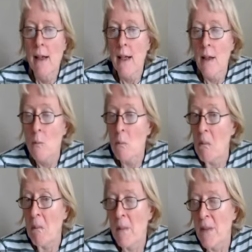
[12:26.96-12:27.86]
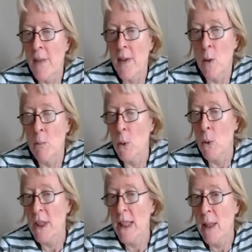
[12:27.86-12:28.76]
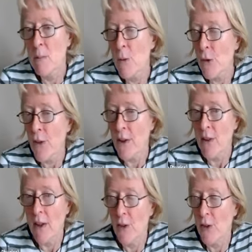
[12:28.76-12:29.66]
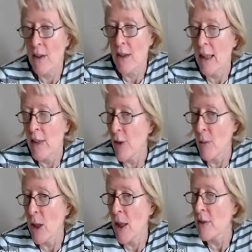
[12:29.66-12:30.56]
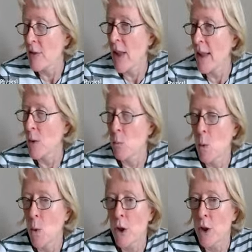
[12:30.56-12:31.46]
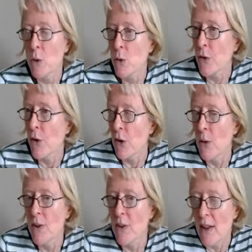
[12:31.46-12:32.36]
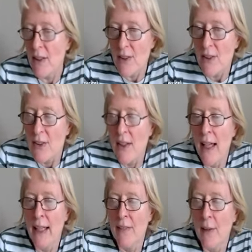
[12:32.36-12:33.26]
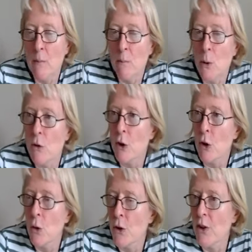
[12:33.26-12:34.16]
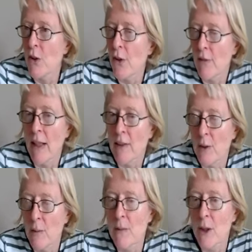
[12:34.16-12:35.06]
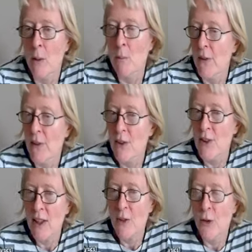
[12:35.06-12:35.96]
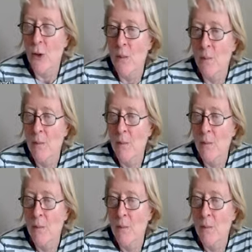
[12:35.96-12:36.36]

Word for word: Um, there are board games that are certainly some kind of random walk. You throw a dice and then move according to the random number that it tells you.